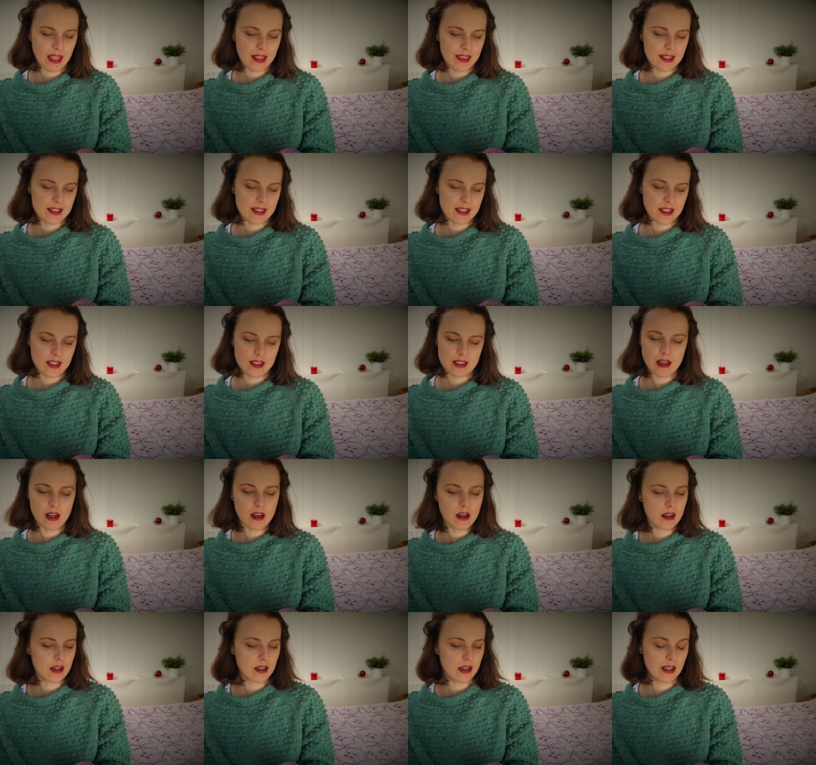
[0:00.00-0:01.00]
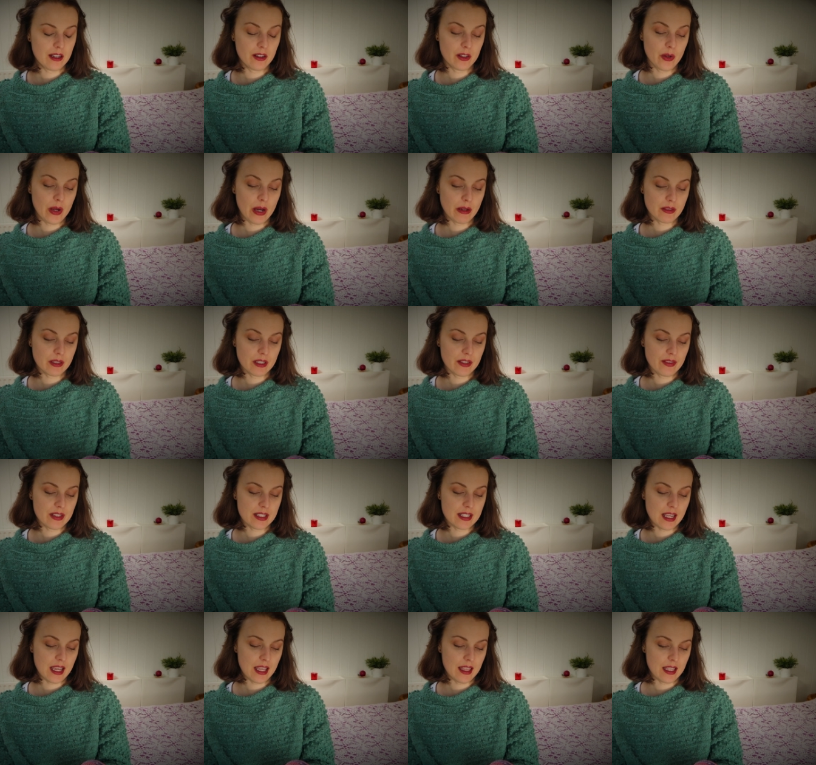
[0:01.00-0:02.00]
And this is, oh, I don't know how to
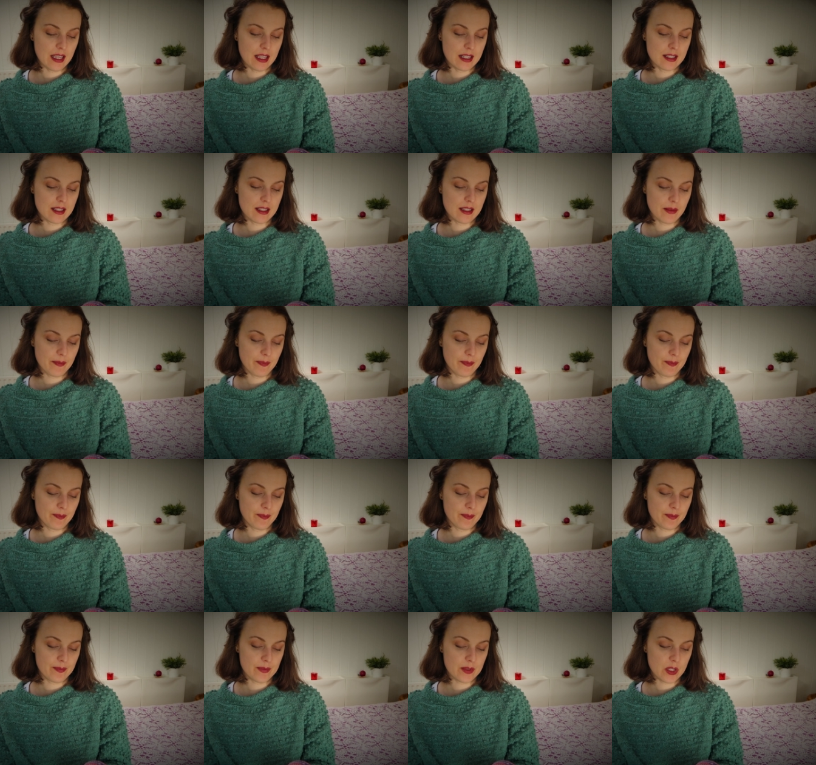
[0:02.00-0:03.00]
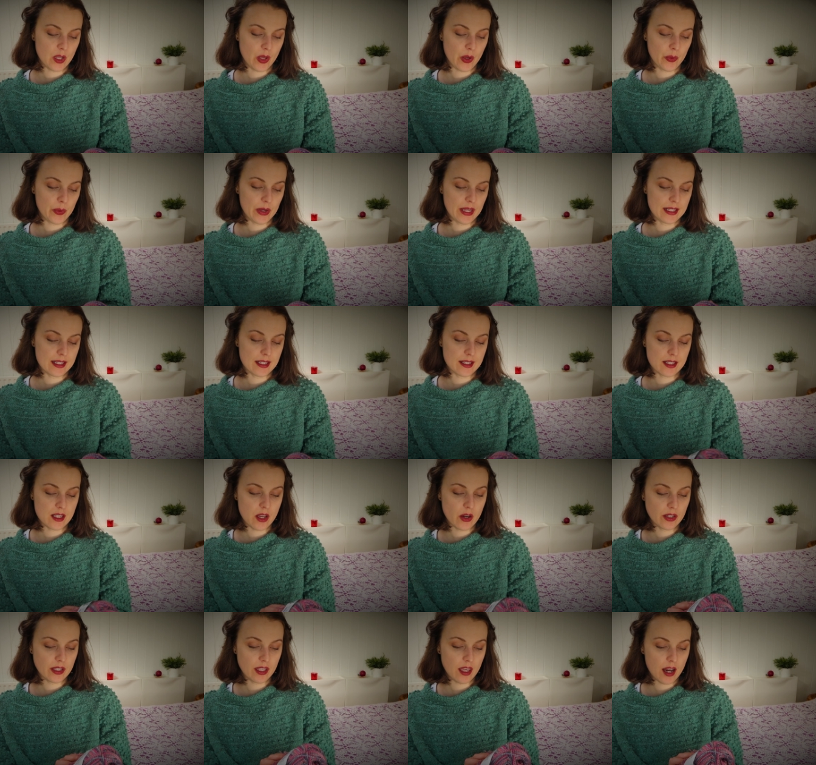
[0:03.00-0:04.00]
even say this. Mm, so it's a sock